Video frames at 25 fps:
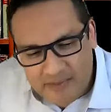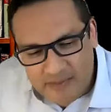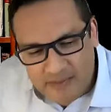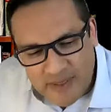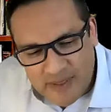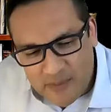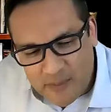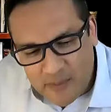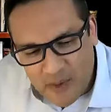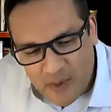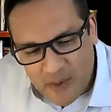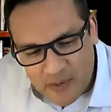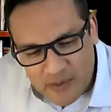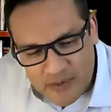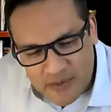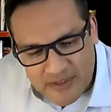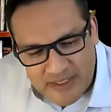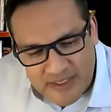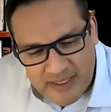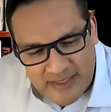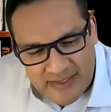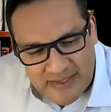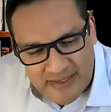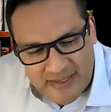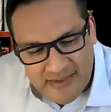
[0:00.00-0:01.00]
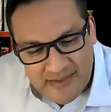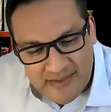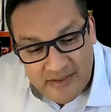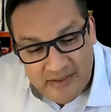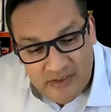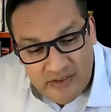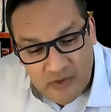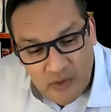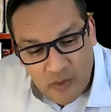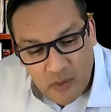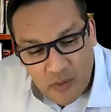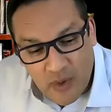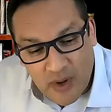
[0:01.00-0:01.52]
me the most. This
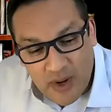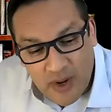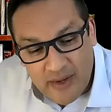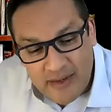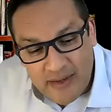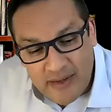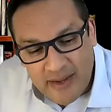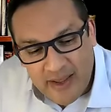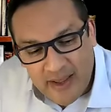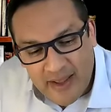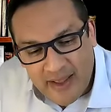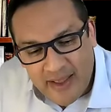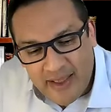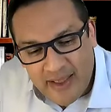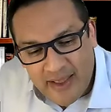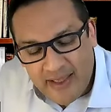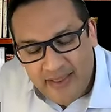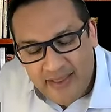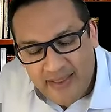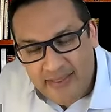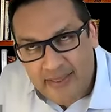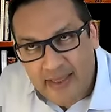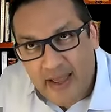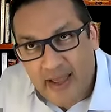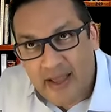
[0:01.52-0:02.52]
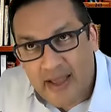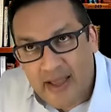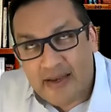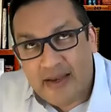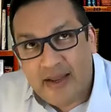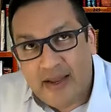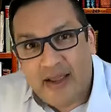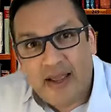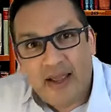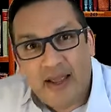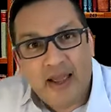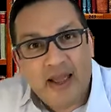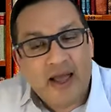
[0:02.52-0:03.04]
is the one
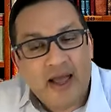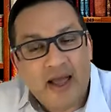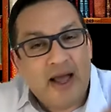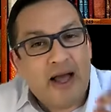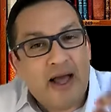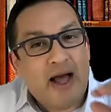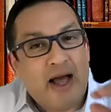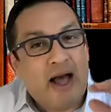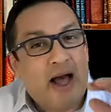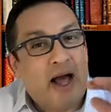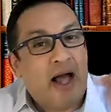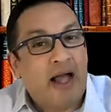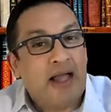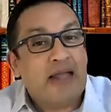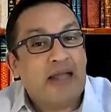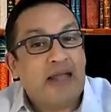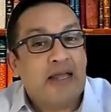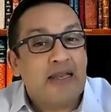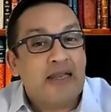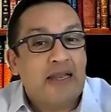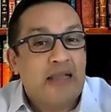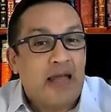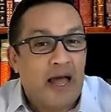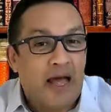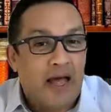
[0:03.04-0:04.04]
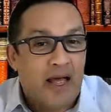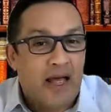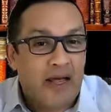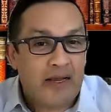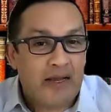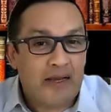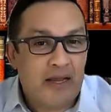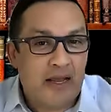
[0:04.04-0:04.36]
that I cannot